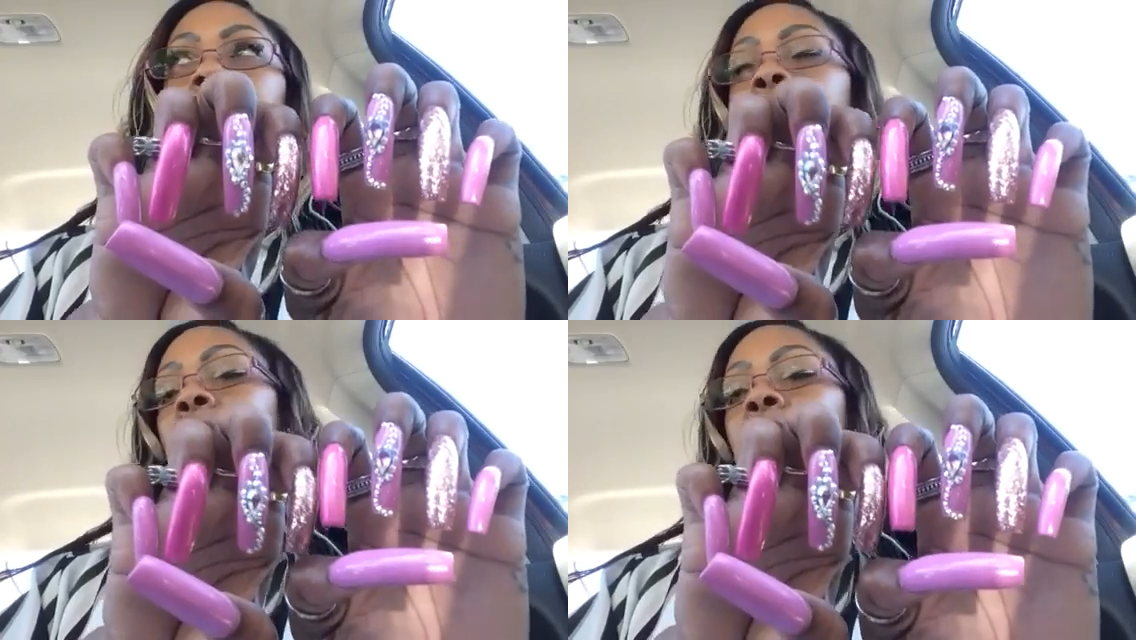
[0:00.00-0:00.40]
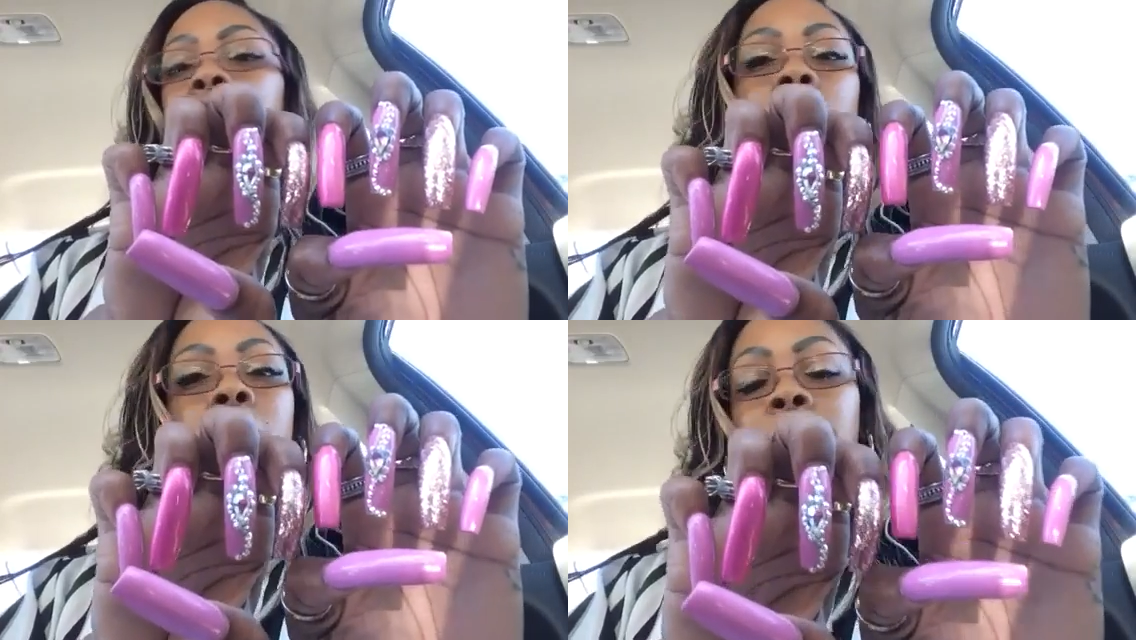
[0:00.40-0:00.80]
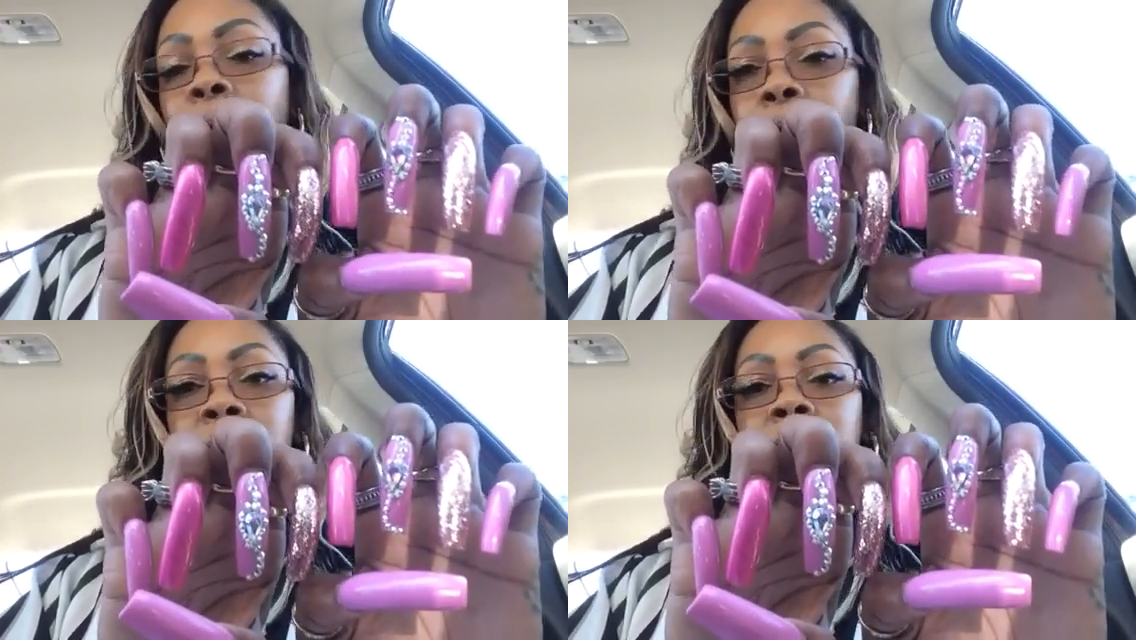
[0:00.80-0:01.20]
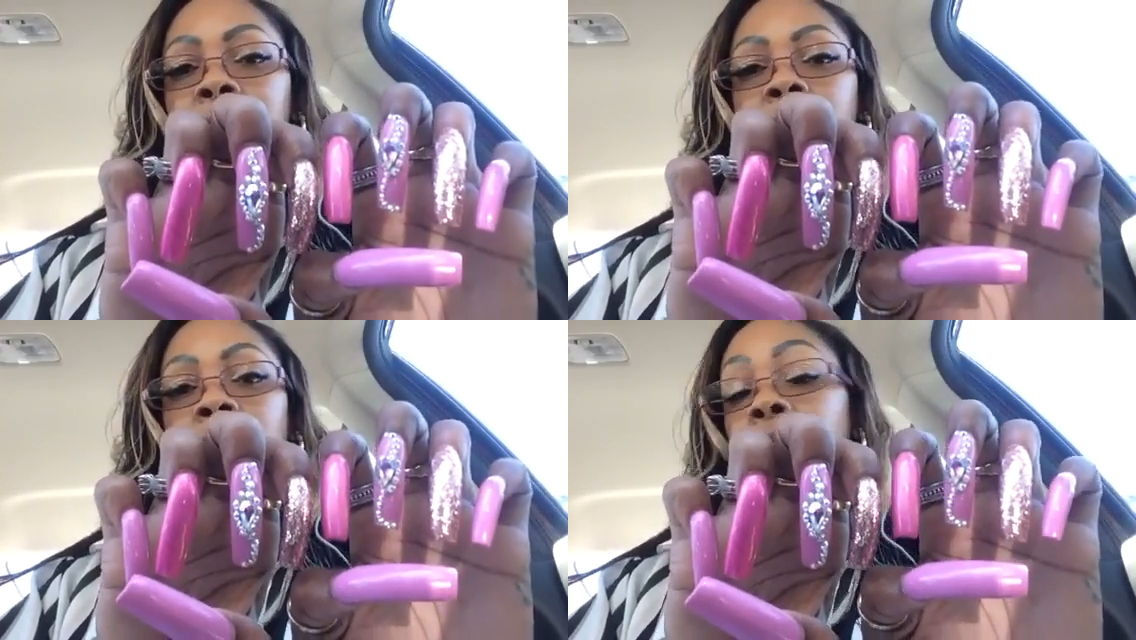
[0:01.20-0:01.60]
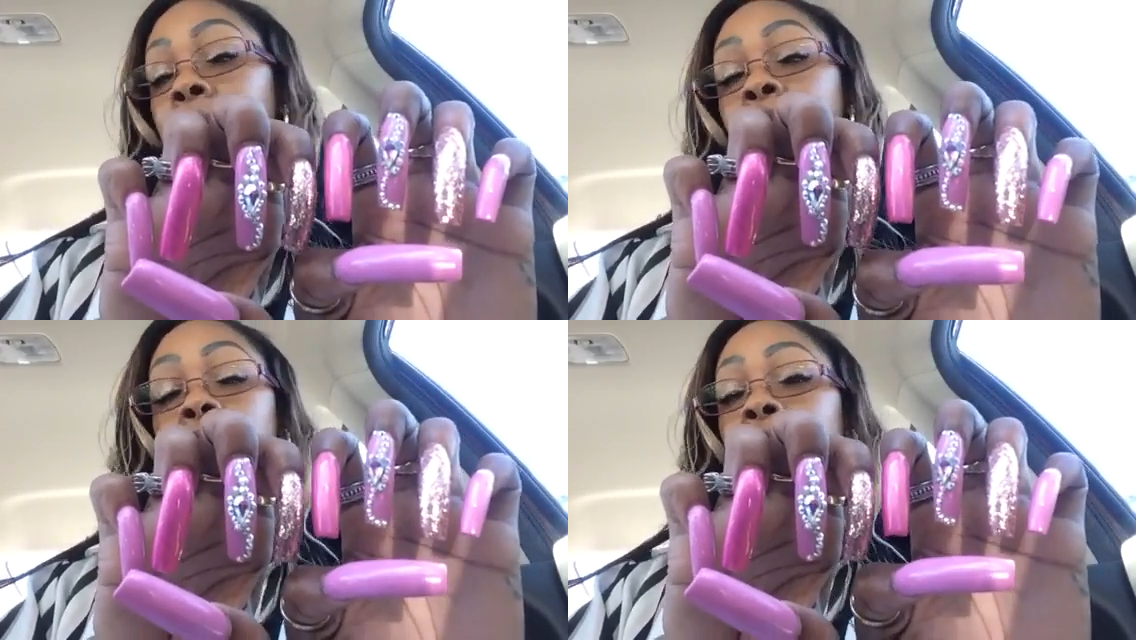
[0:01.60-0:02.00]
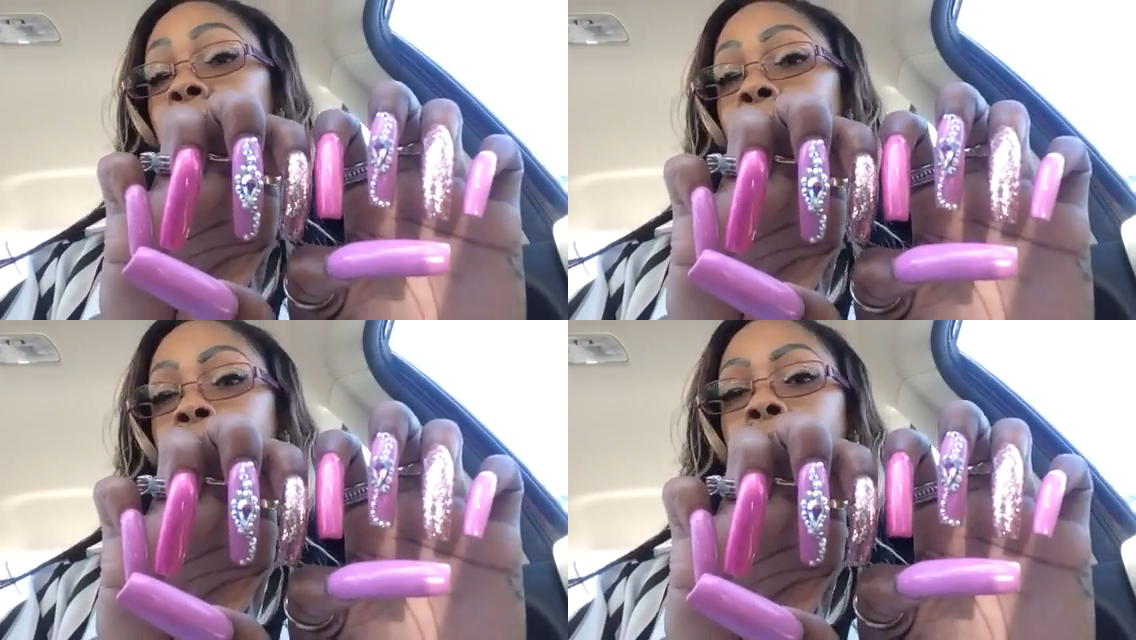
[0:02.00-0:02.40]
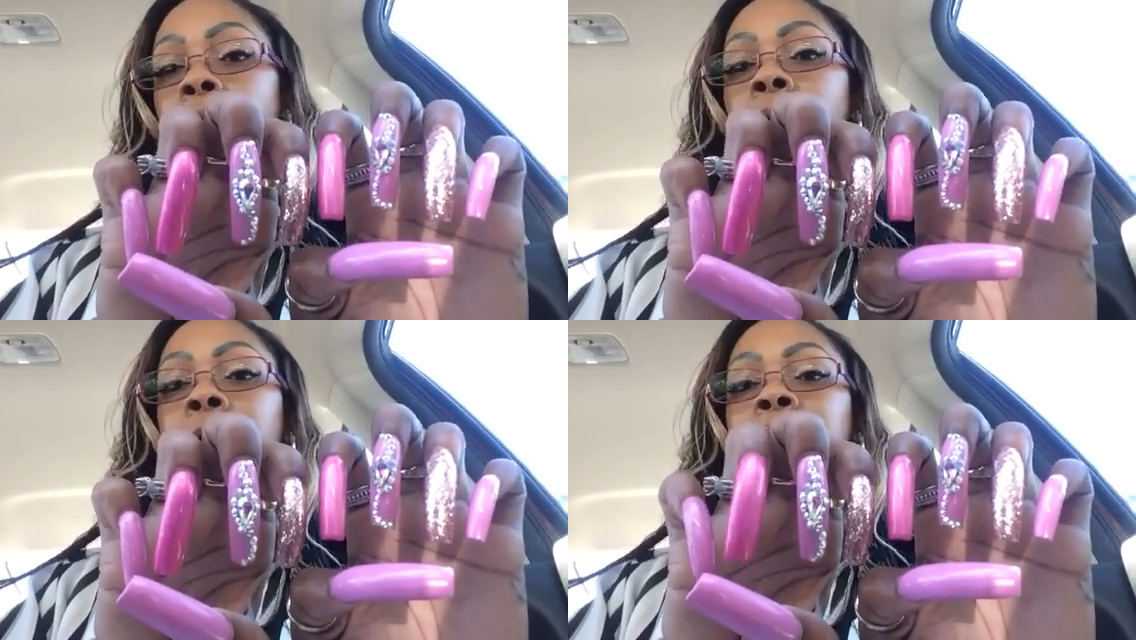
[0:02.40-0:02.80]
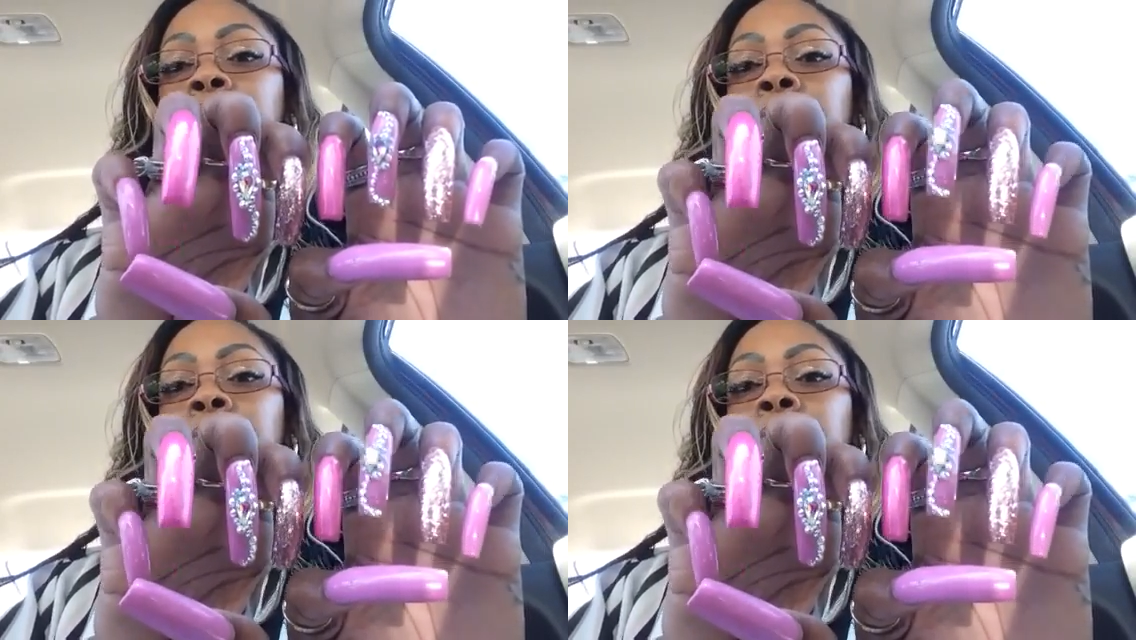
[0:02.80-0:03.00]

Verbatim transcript: she's no comparison to the girl in georgia at all